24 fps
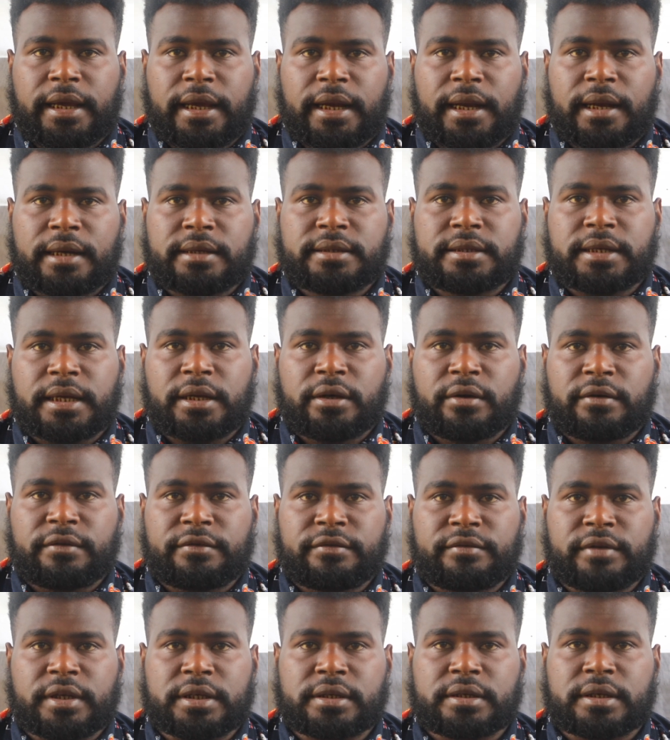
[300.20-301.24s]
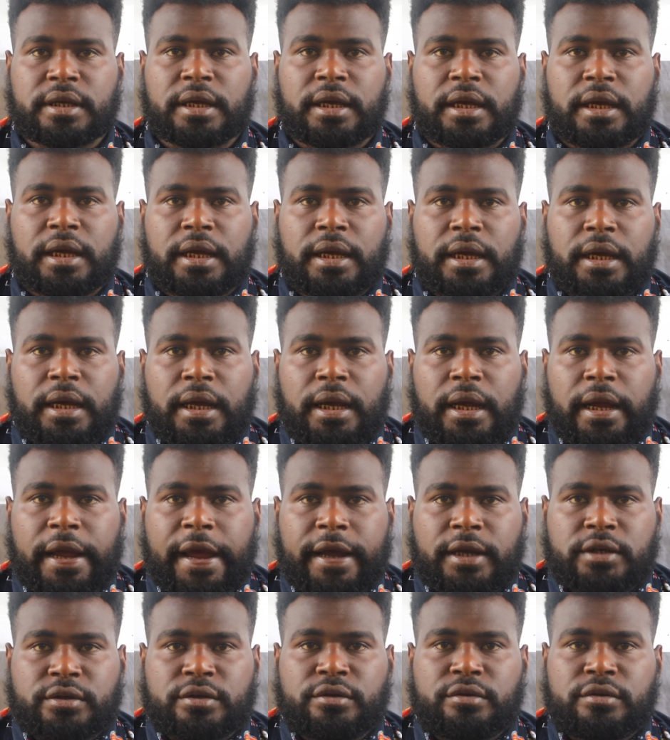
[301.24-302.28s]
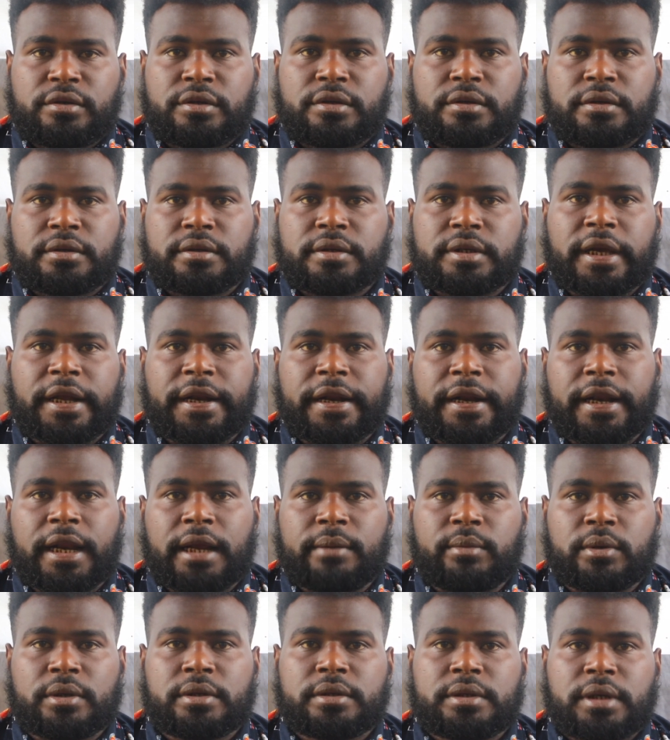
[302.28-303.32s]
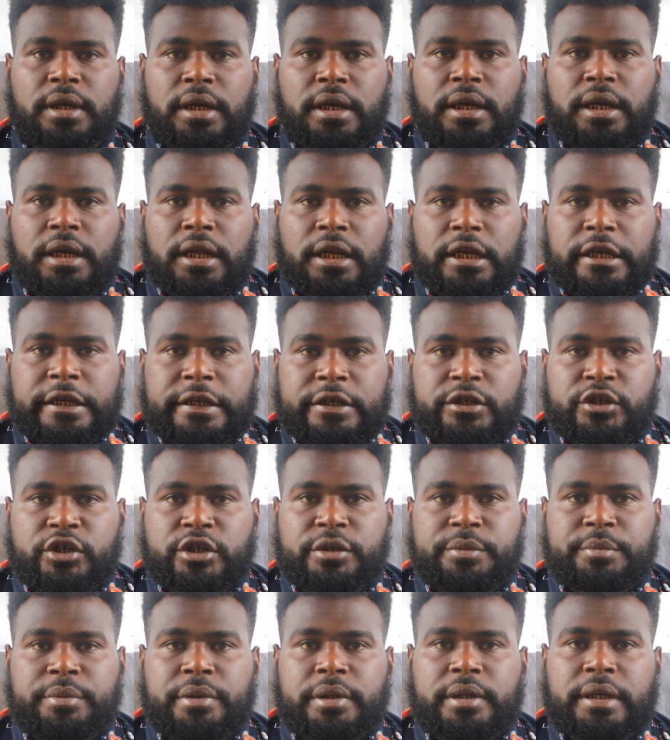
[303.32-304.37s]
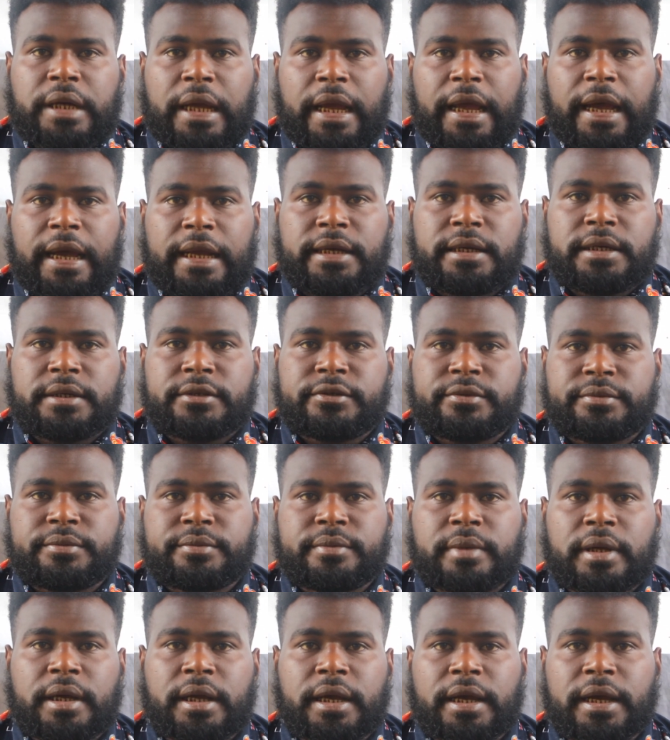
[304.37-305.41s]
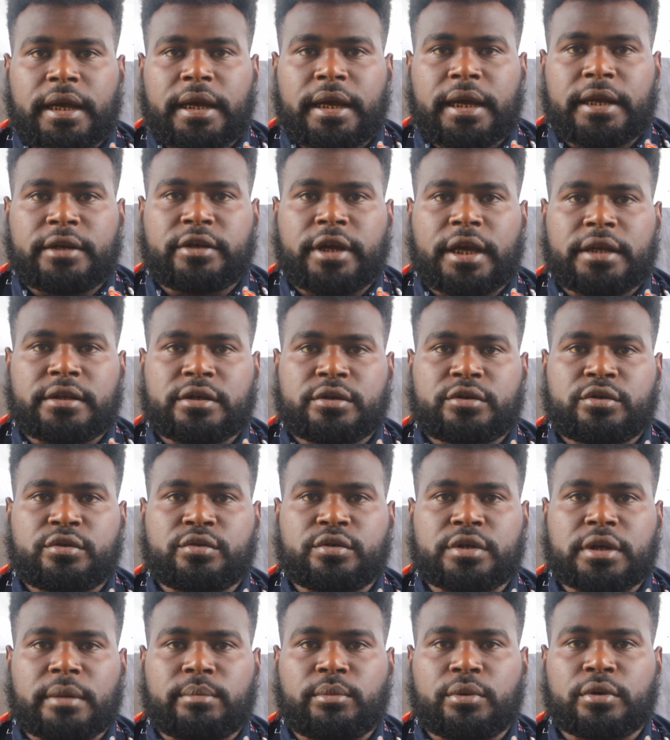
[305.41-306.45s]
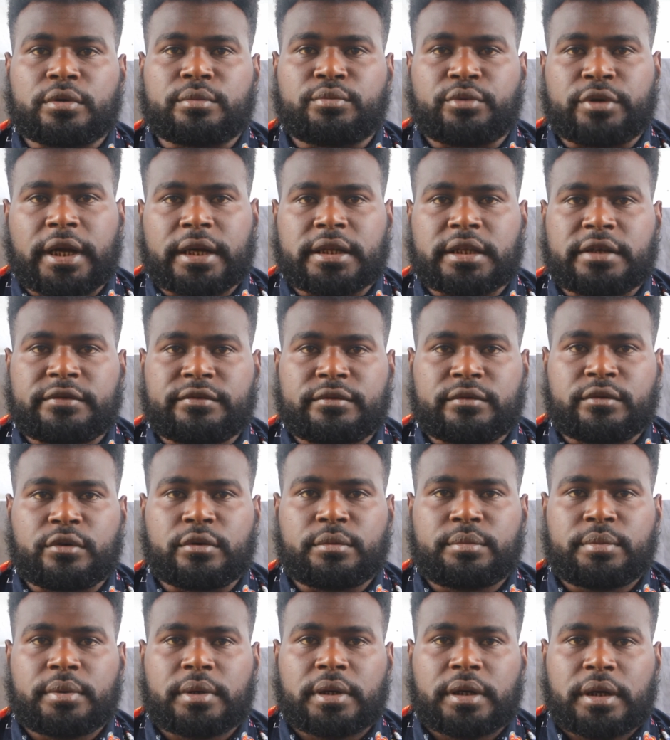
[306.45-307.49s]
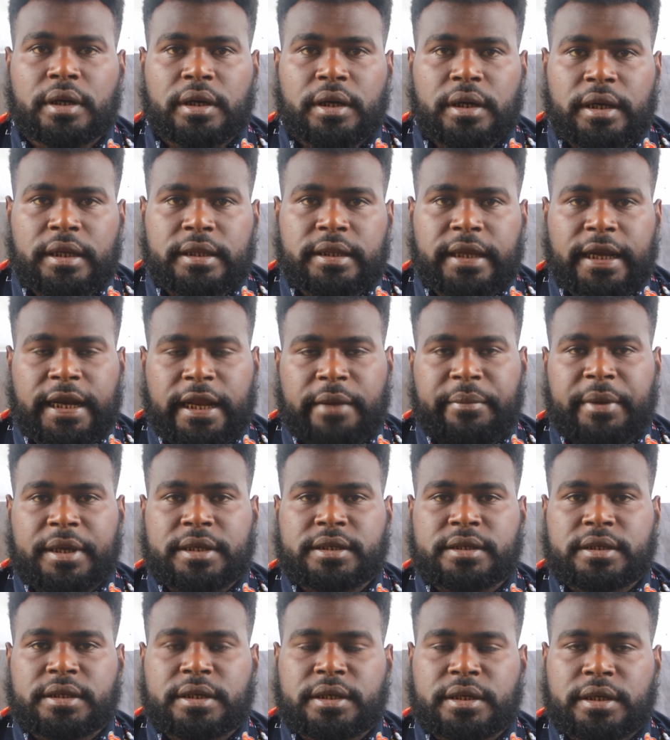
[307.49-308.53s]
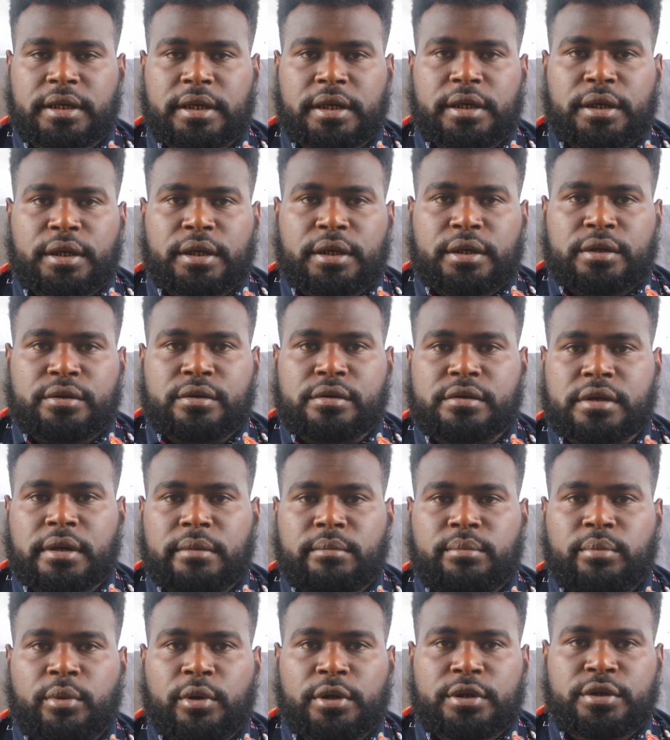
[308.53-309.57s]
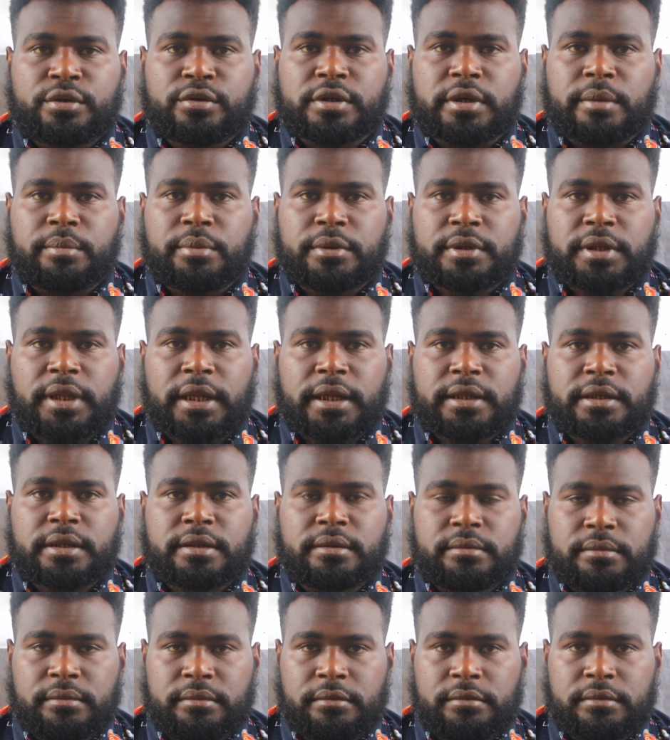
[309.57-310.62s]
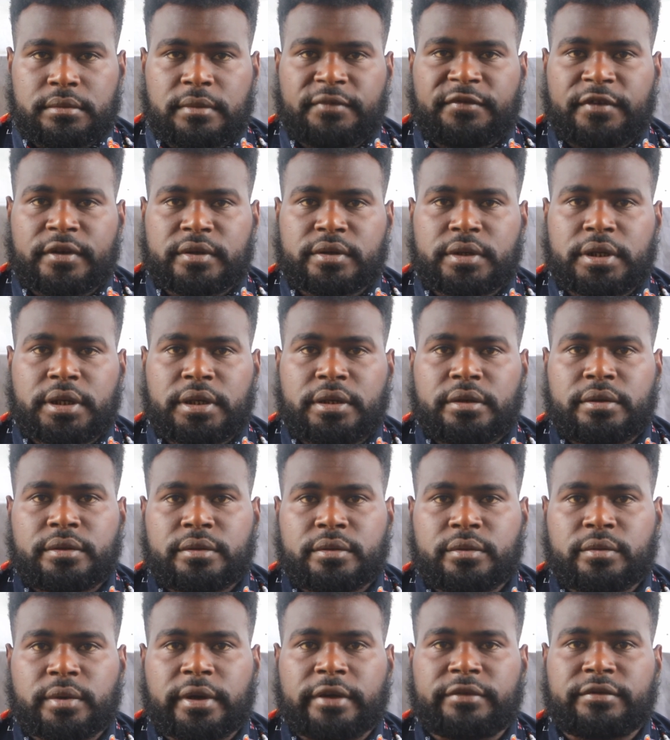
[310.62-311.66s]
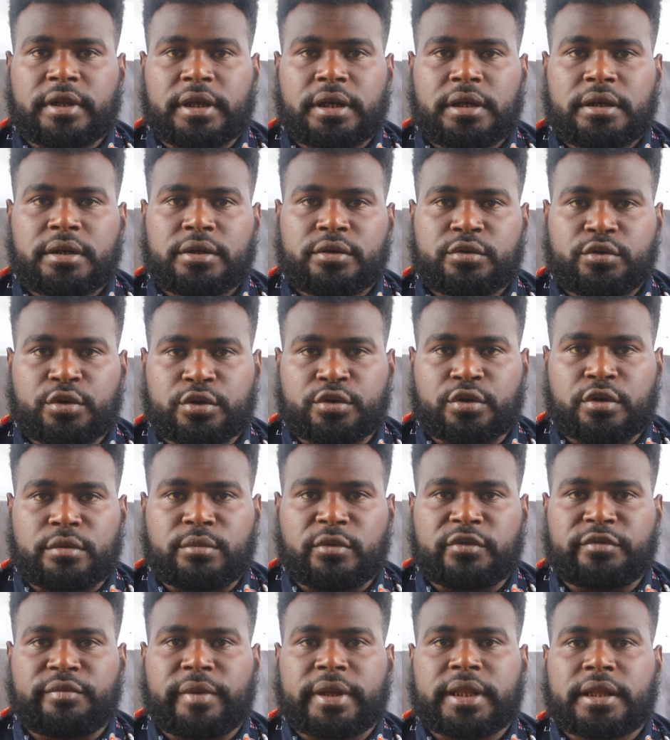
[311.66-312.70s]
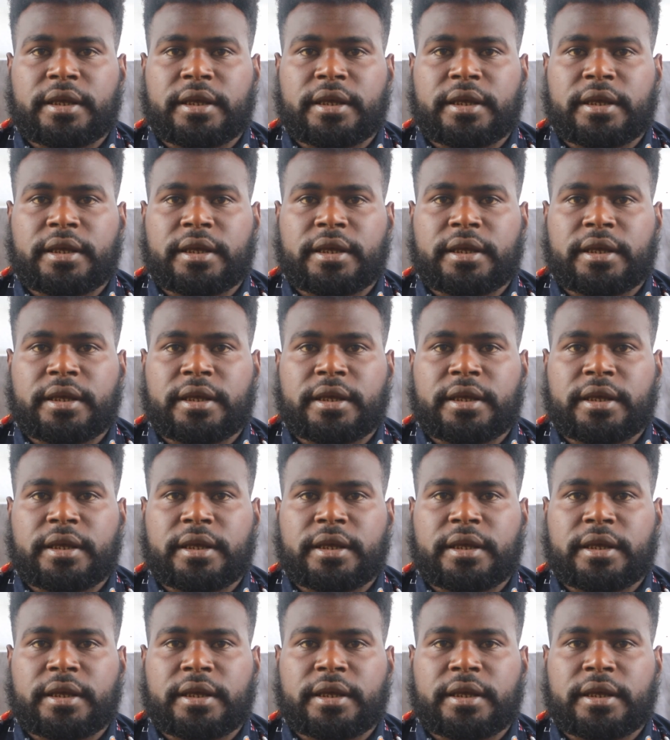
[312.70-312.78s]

an understanding of these actions can enable leadership and educators to support productive group dynamics. So some points to support that. Firstly, with the social movement.